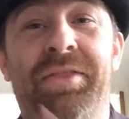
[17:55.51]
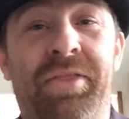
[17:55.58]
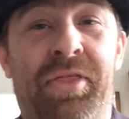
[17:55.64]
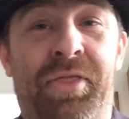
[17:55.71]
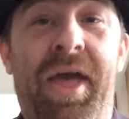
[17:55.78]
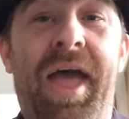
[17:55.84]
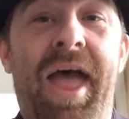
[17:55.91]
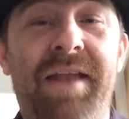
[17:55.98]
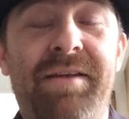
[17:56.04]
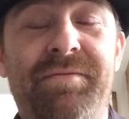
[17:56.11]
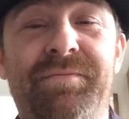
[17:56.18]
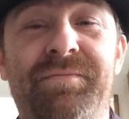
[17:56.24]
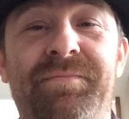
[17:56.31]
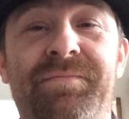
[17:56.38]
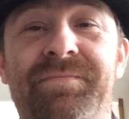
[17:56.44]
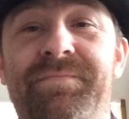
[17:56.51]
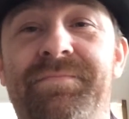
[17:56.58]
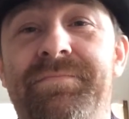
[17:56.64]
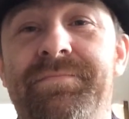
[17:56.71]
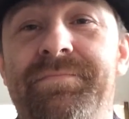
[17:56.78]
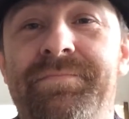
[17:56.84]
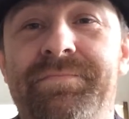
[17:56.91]
That
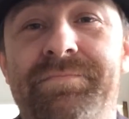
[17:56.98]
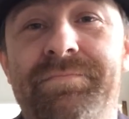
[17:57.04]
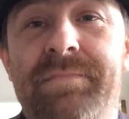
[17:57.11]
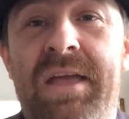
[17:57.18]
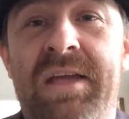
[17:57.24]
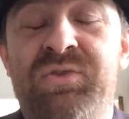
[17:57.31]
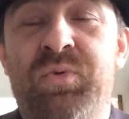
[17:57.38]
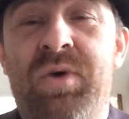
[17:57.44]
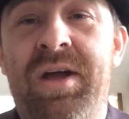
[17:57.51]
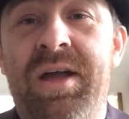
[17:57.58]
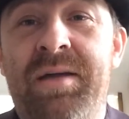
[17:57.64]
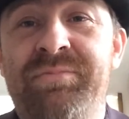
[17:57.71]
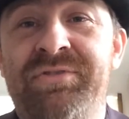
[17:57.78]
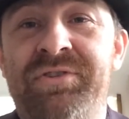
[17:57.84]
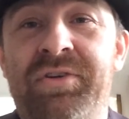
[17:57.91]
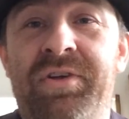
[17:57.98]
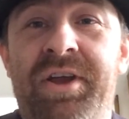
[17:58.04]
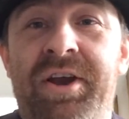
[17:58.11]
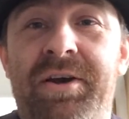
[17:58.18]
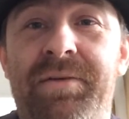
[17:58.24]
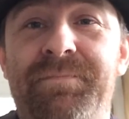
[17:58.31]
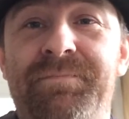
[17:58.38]
is why I'm still
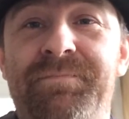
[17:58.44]
here.